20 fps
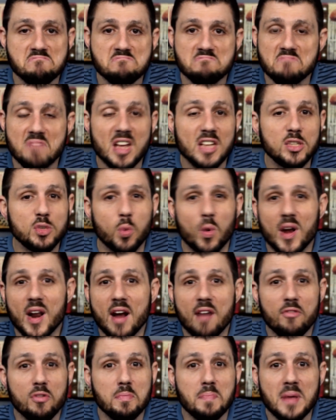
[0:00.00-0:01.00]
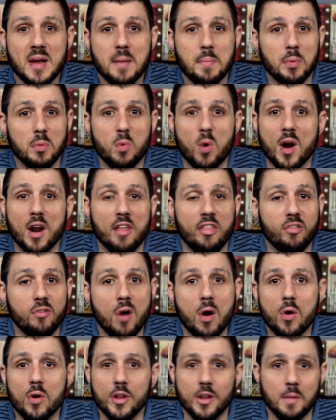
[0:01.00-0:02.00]
it's whatever people want to
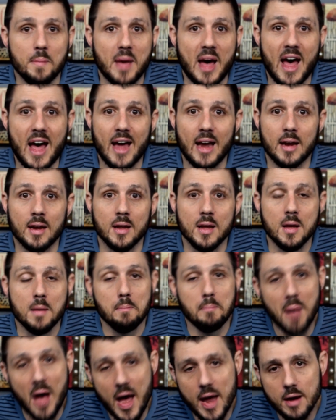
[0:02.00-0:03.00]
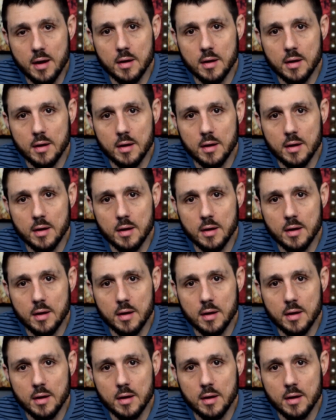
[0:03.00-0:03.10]
throw in the bag. But